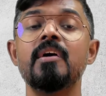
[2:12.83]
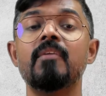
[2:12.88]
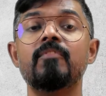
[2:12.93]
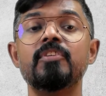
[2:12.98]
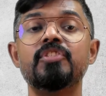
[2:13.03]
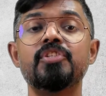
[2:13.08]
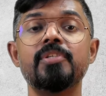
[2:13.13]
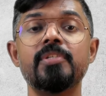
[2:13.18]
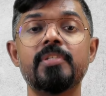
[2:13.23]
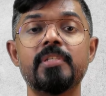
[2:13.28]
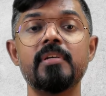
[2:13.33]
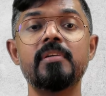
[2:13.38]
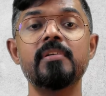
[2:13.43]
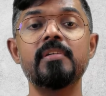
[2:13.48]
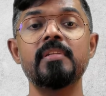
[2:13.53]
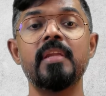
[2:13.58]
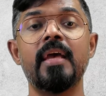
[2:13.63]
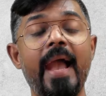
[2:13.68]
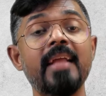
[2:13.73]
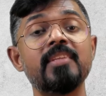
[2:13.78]
which in
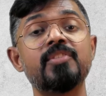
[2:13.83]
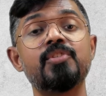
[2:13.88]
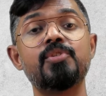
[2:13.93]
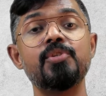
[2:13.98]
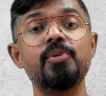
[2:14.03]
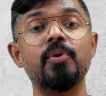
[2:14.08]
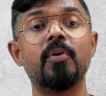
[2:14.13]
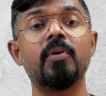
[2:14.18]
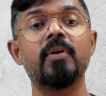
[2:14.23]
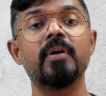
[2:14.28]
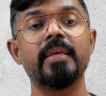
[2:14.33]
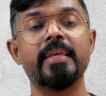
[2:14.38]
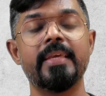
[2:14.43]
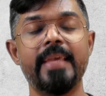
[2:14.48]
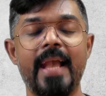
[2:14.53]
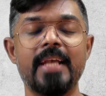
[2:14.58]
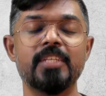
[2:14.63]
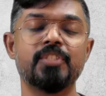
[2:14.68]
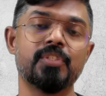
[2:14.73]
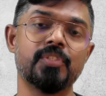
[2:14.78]
turn adds to your
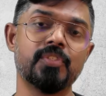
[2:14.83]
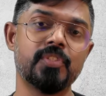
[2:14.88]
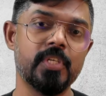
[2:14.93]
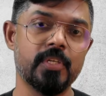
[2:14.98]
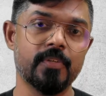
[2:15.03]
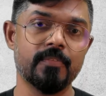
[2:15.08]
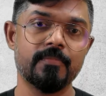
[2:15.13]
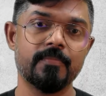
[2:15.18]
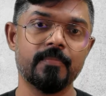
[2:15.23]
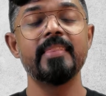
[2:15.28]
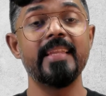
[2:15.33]
cash reserve.